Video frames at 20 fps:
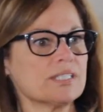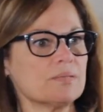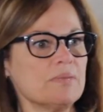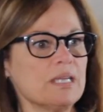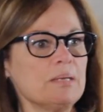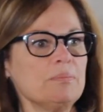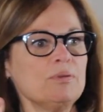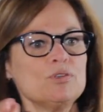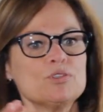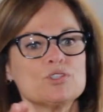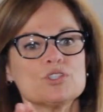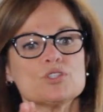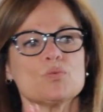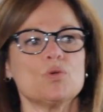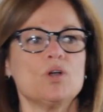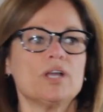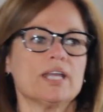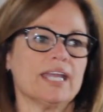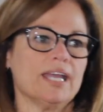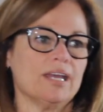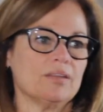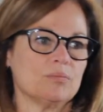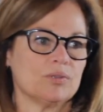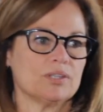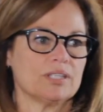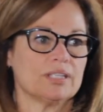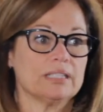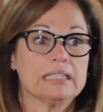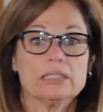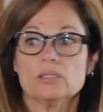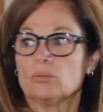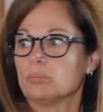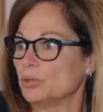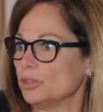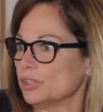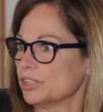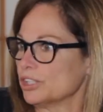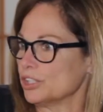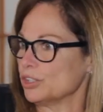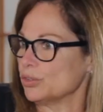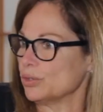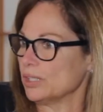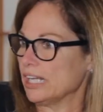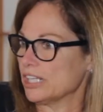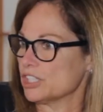and maybe you just walk out with the little book that you could